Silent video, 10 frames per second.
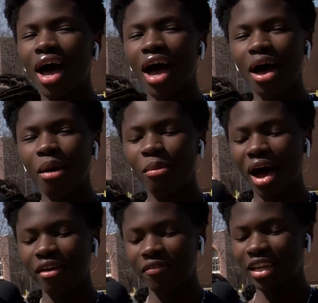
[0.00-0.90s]

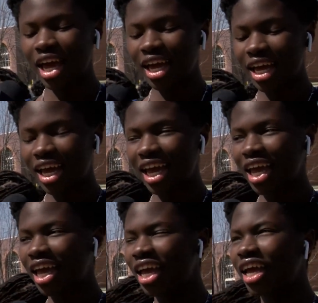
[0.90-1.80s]
I feel like
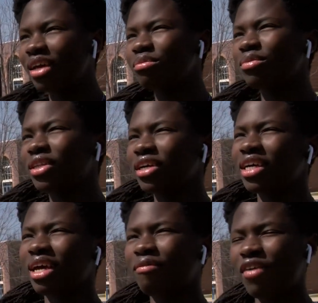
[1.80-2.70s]

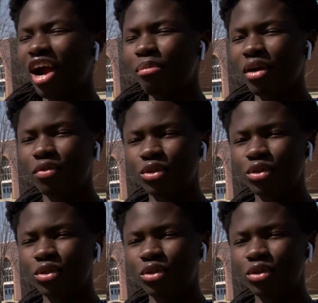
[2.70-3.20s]
the environment of